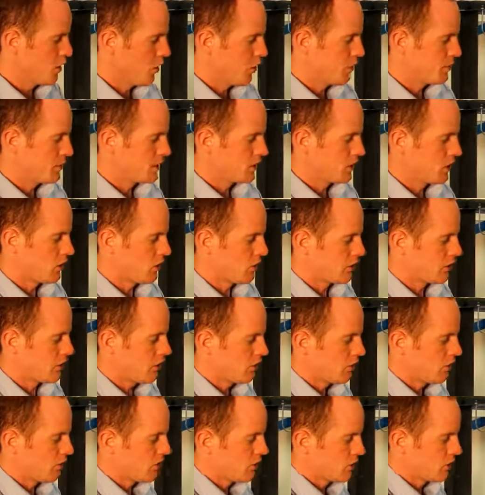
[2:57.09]
or we can lock it
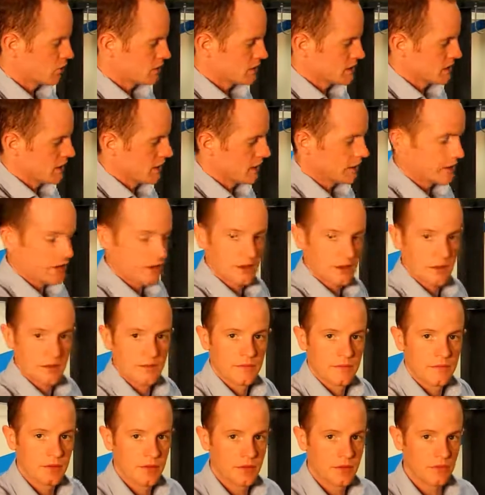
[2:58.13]
off all together
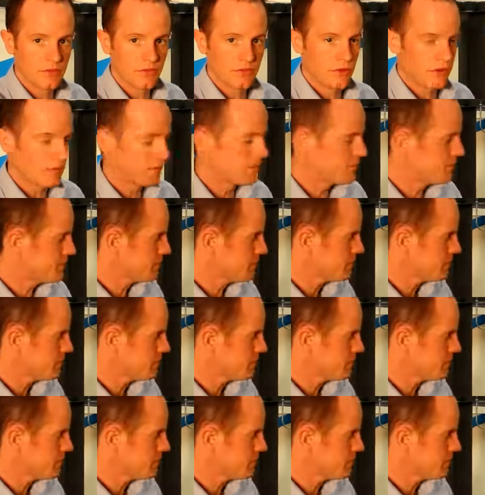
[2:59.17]
at the front.